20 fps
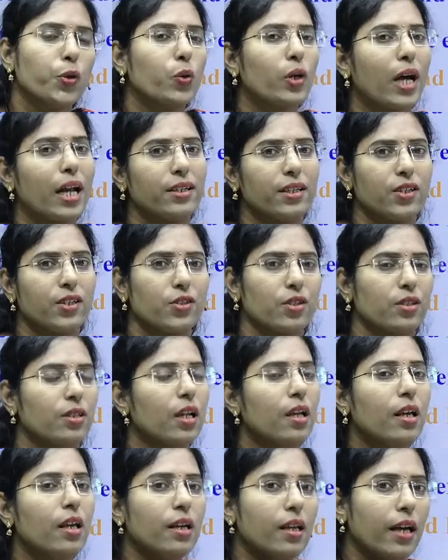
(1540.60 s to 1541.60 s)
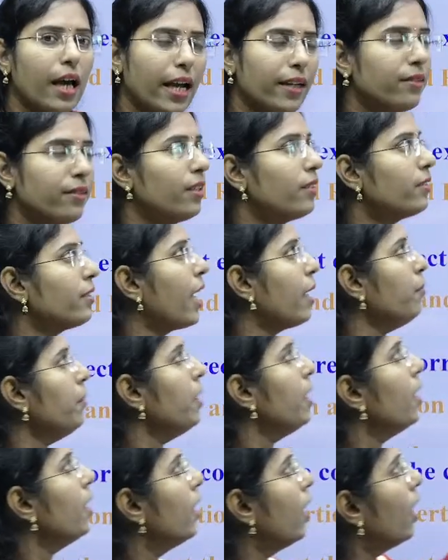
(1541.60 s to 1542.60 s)
condition, at that time
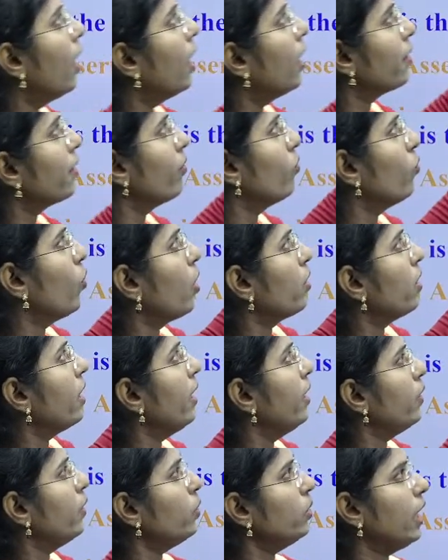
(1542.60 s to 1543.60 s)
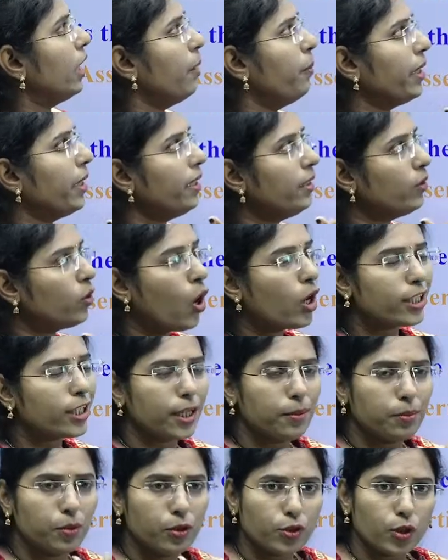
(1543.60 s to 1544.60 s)
what they'll do, they'll be not
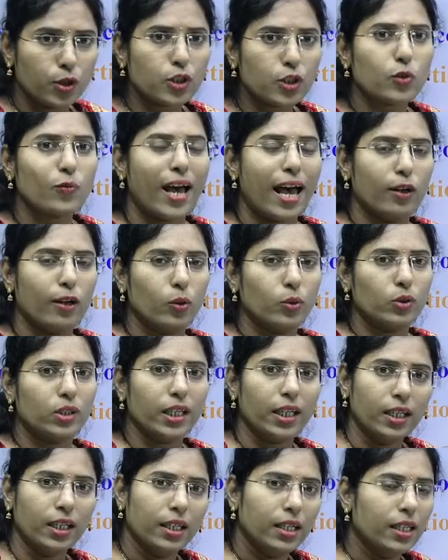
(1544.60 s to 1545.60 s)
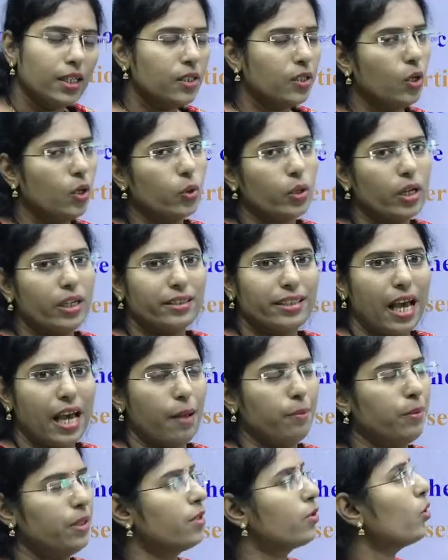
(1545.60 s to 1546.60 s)
able to swallow the oral
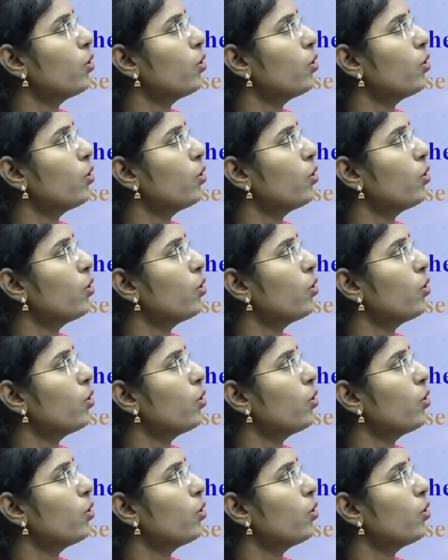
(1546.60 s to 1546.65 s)
tablet. So,